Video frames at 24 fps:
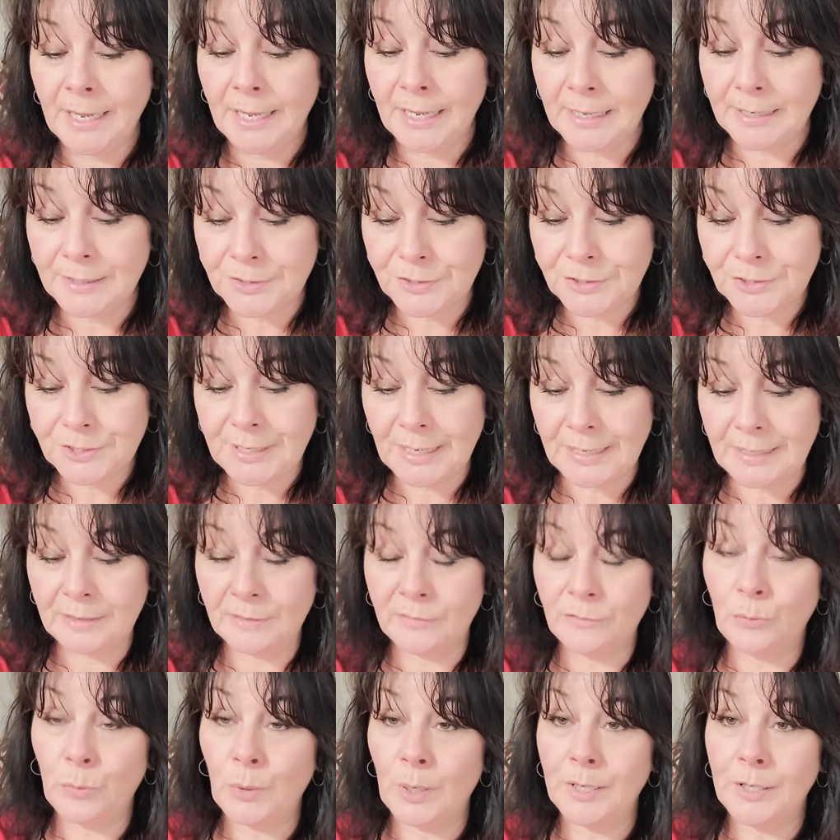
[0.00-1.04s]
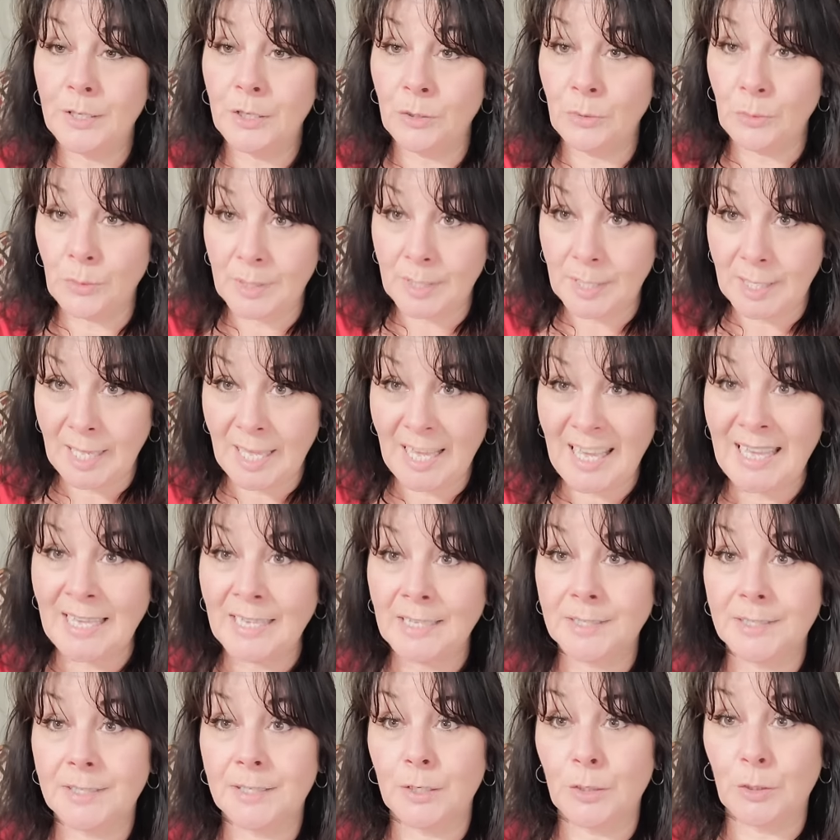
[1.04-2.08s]
instead of what you
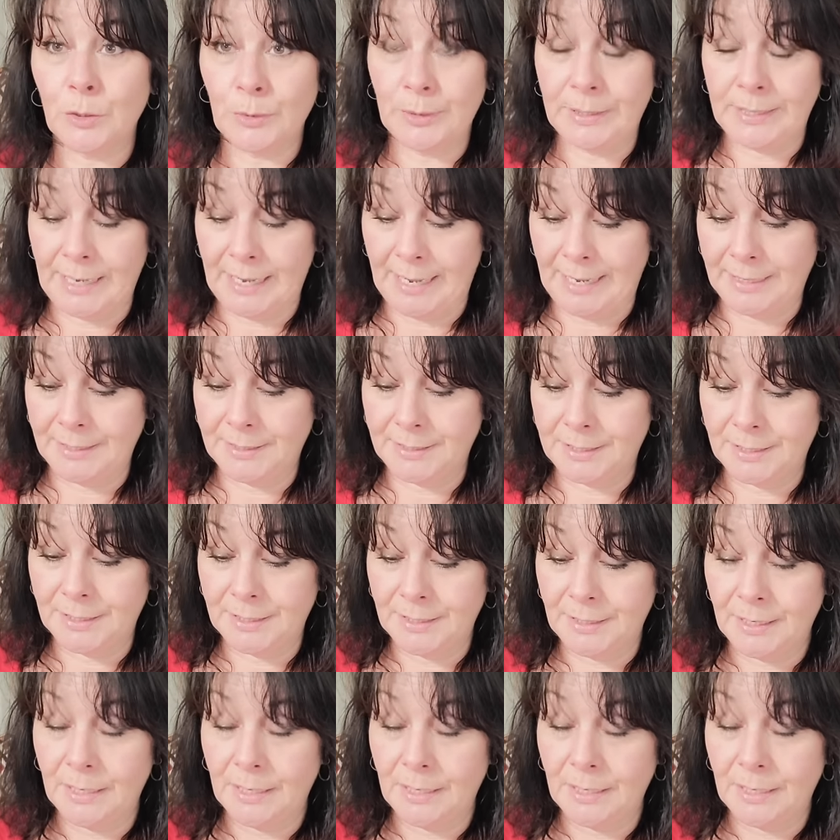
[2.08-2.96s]
can't create.